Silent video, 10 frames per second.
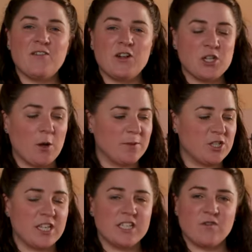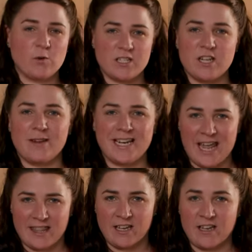are our top machines for sewing
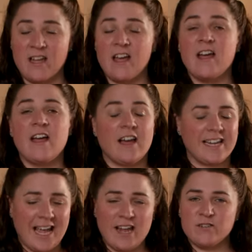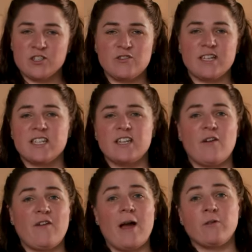leather, I cannot stress
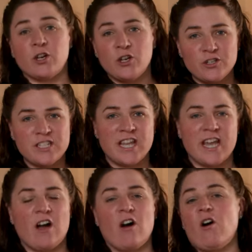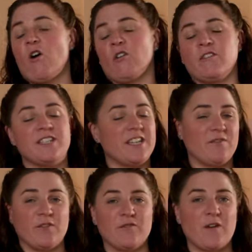enough how good they are on
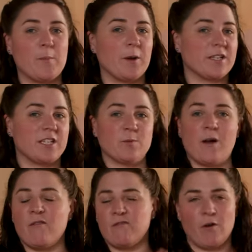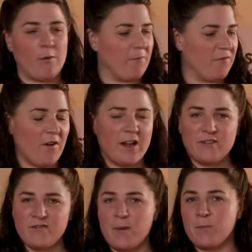different fabrics as well, from
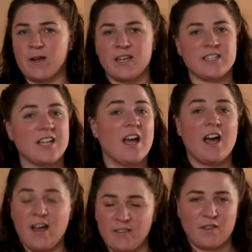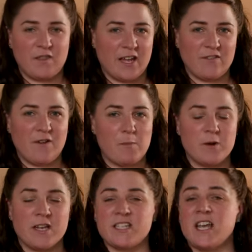finer fabrics, other thick
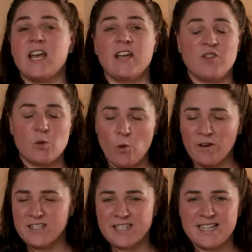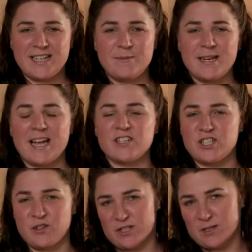fabrics. If you want to see them in
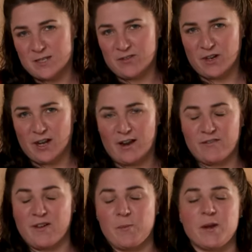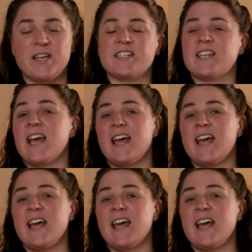action on some different kind of fabrics,